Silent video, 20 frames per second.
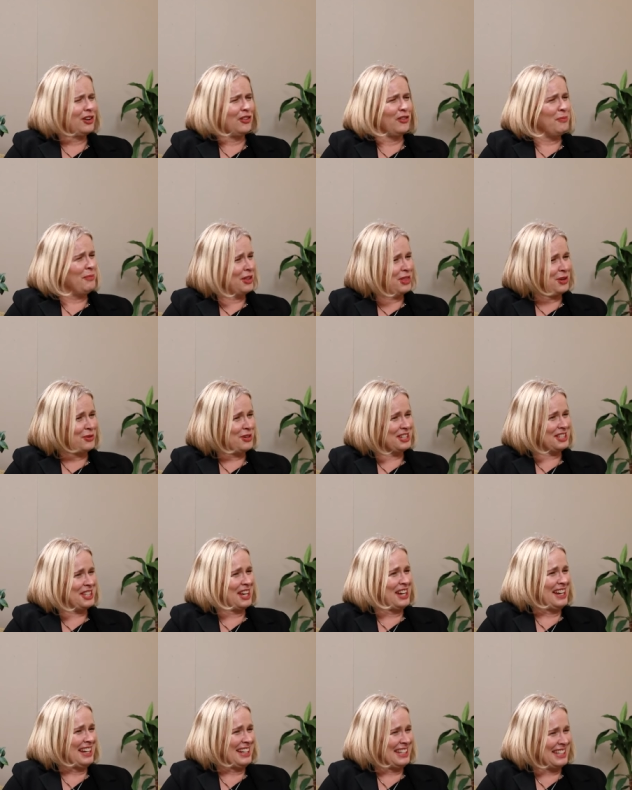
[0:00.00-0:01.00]
of a mother is
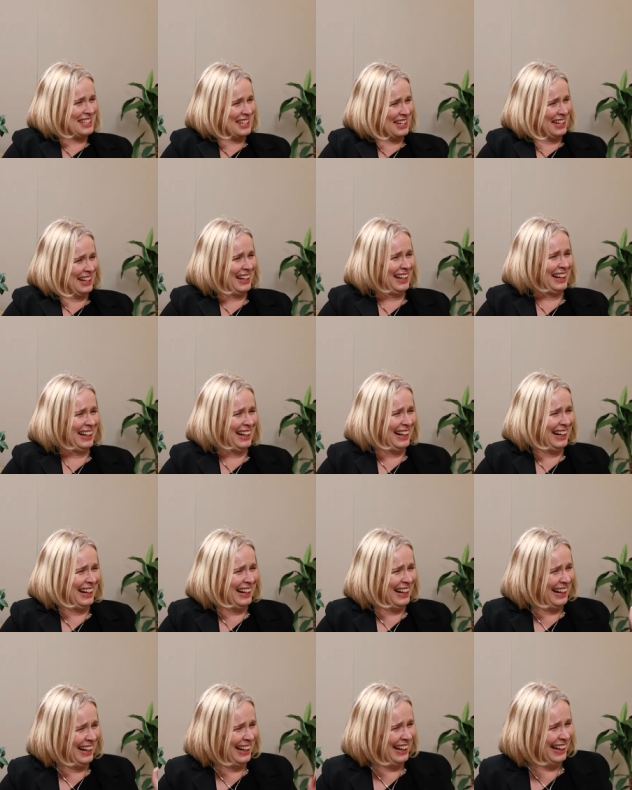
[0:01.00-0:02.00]
this?
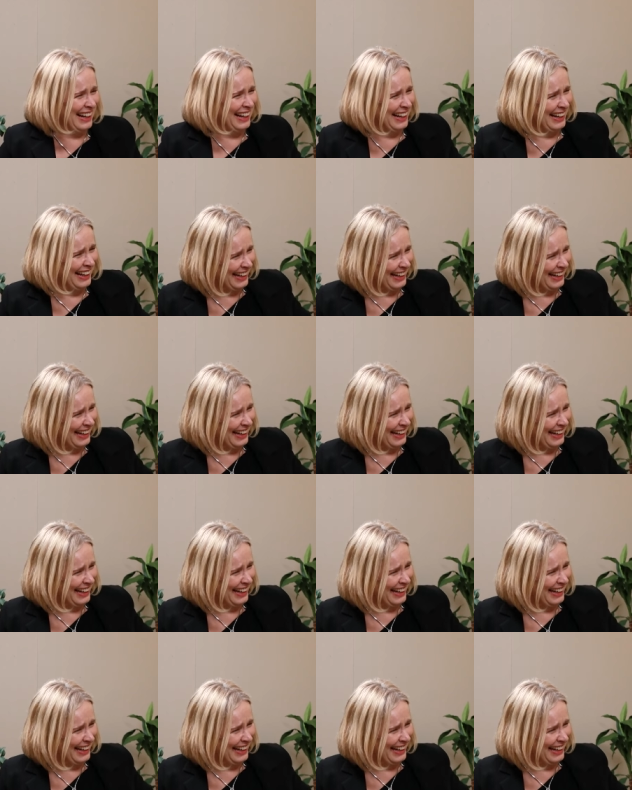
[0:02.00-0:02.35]
No,